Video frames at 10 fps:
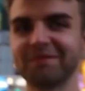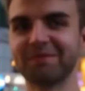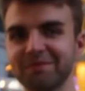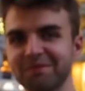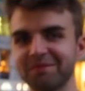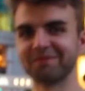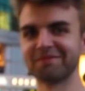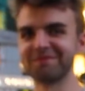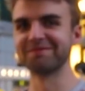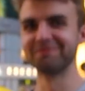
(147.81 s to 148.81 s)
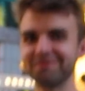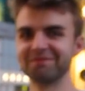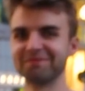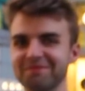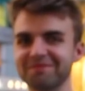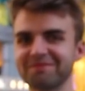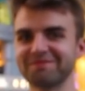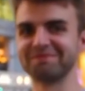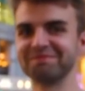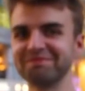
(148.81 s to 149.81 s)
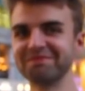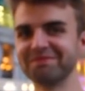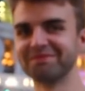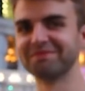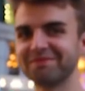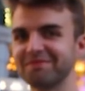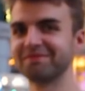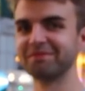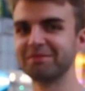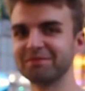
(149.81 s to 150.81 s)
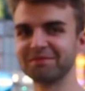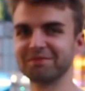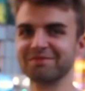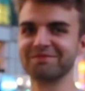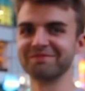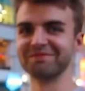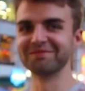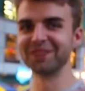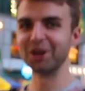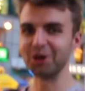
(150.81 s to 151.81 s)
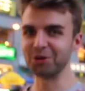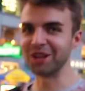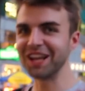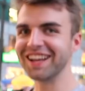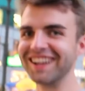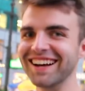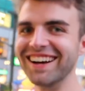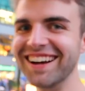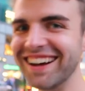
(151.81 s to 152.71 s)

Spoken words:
sweet, and so I envy his dancing ability. He is